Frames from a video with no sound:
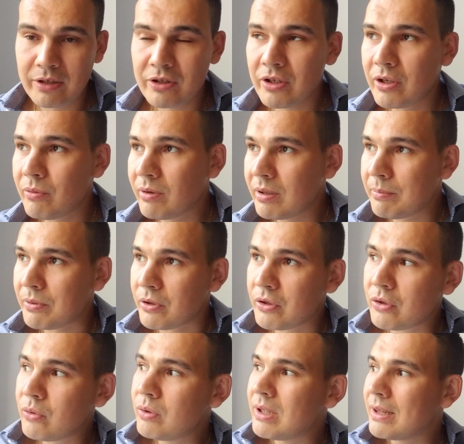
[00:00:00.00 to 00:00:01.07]
So you want to
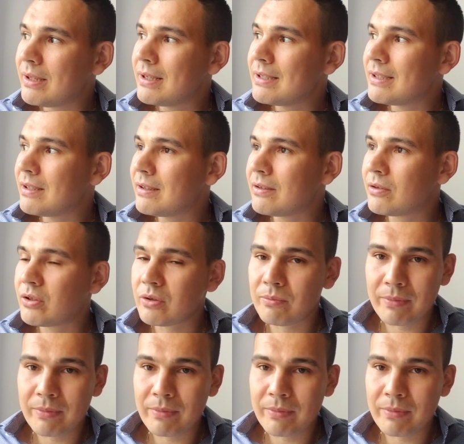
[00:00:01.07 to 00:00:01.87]
pursue the things that there's a